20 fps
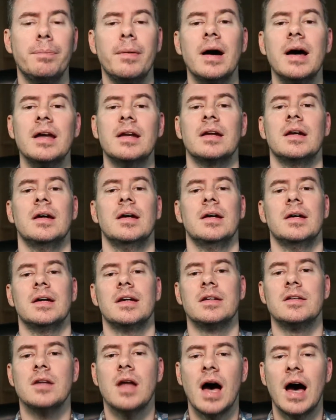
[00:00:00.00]
but
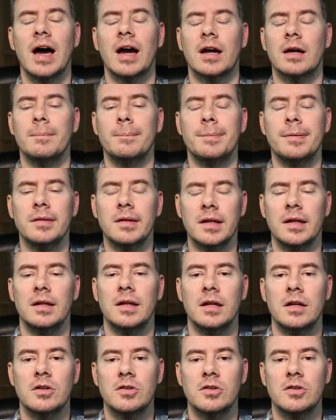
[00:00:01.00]
not completely.